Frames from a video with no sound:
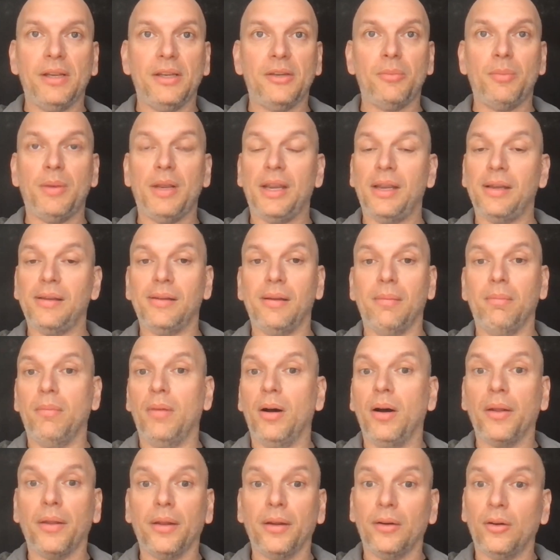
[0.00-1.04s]
as being the
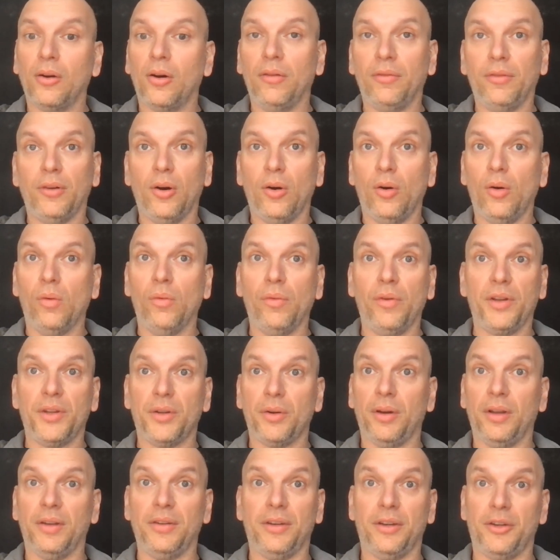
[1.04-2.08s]
mother of all
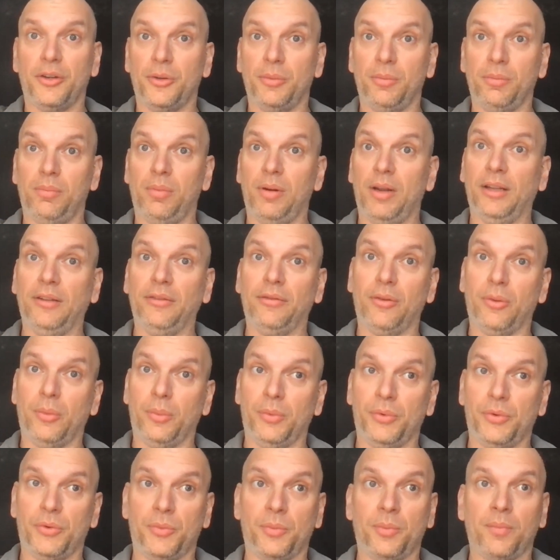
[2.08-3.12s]
virtualization platforms.